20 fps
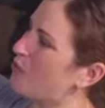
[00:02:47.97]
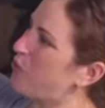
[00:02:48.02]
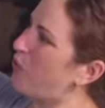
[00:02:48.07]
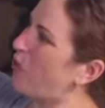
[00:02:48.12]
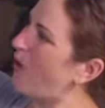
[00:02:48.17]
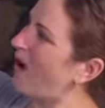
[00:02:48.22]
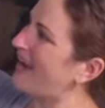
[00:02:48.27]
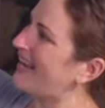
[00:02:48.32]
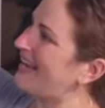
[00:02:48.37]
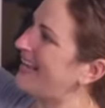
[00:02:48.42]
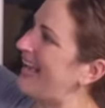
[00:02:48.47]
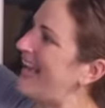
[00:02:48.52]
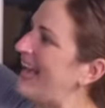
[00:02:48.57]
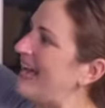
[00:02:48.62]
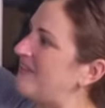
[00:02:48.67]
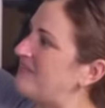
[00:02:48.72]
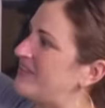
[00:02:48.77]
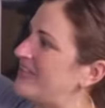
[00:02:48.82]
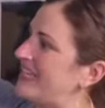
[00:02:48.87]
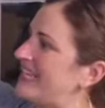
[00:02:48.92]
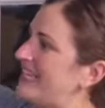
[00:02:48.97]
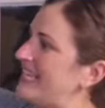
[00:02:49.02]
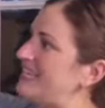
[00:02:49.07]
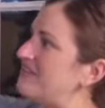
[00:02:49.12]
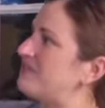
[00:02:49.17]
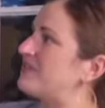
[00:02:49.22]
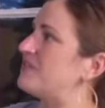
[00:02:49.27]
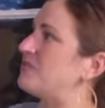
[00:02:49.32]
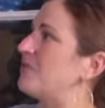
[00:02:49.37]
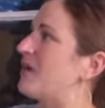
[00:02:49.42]
quite have it
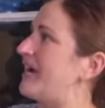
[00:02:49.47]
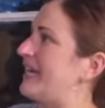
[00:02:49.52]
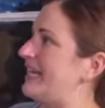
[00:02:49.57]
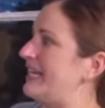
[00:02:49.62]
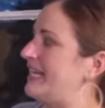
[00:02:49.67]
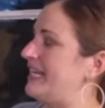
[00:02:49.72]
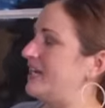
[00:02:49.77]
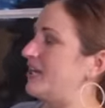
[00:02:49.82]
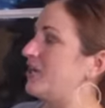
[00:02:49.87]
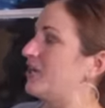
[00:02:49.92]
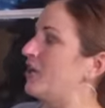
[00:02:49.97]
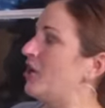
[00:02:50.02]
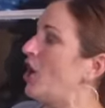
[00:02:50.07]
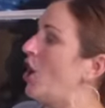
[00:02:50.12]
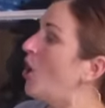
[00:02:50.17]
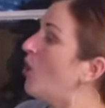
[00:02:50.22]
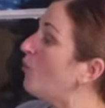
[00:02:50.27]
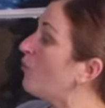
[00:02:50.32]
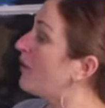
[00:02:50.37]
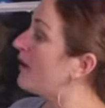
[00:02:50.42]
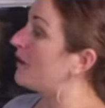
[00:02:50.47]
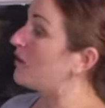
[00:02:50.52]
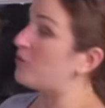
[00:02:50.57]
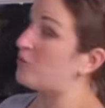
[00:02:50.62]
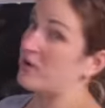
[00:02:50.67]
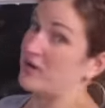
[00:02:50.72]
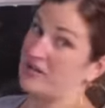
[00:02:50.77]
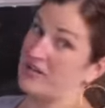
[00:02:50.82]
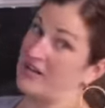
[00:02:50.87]
even right here. Well, we're